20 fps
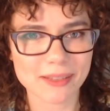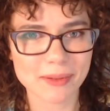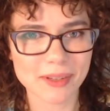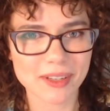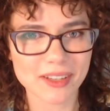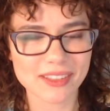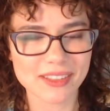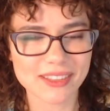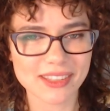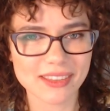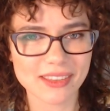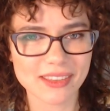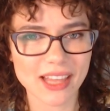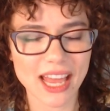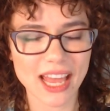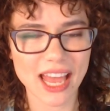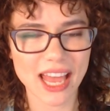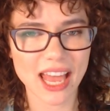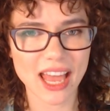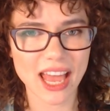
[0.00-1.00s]
Because
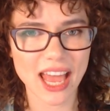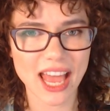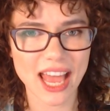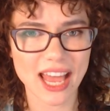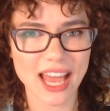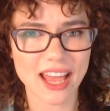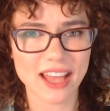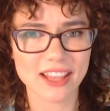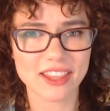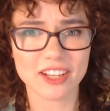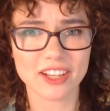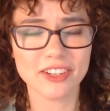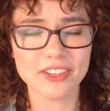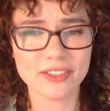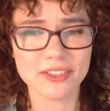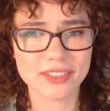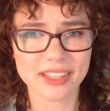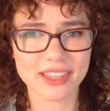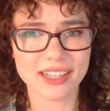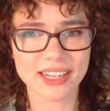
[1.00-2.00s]
the
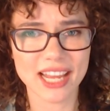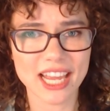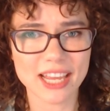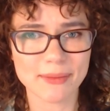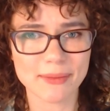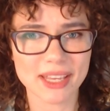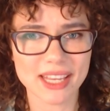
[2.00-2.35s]
clue's in the name.